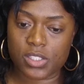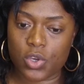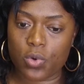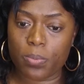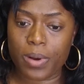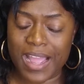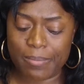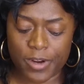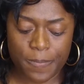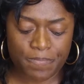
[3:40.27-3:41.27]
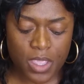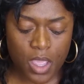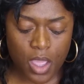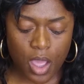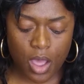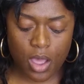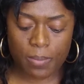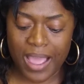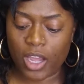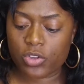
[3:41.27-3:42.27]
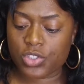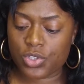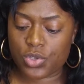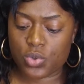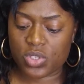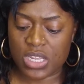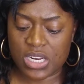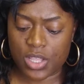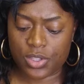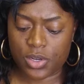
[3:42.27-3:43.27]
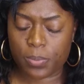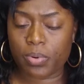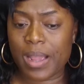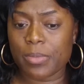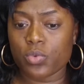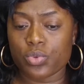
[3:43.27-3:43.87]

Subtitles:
So primer, I also use another primer,